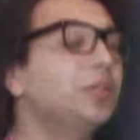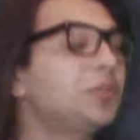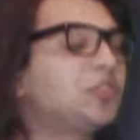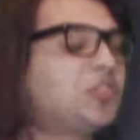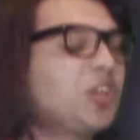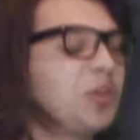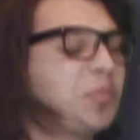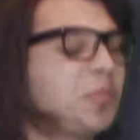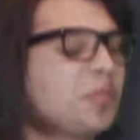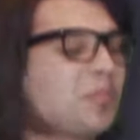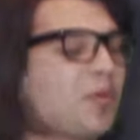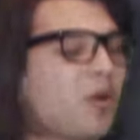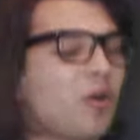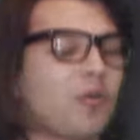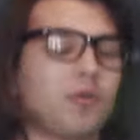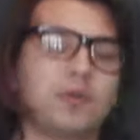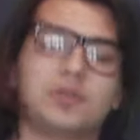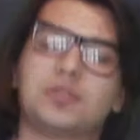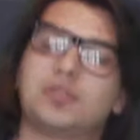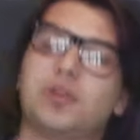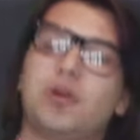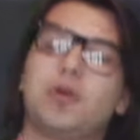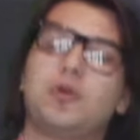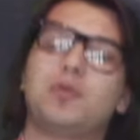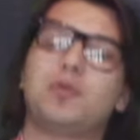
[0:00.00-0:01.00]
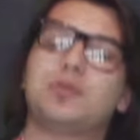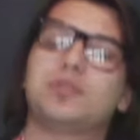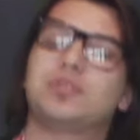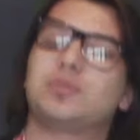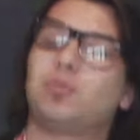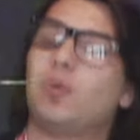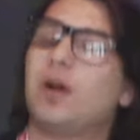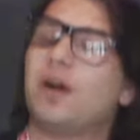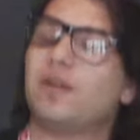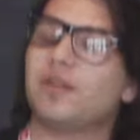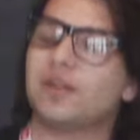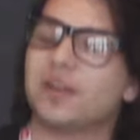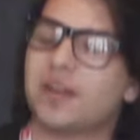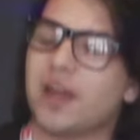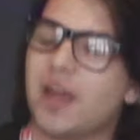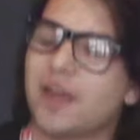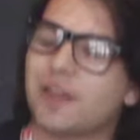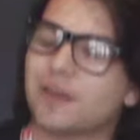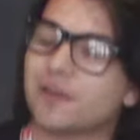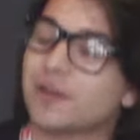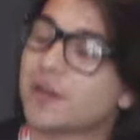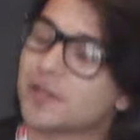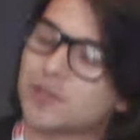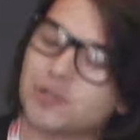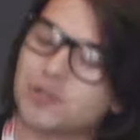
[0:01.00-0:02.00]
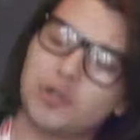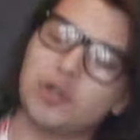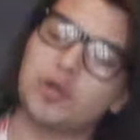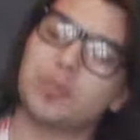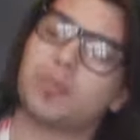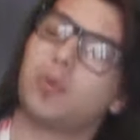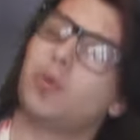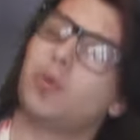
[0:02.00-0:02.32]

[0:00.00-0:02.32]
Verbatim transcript: YouTube and morals go as well together as new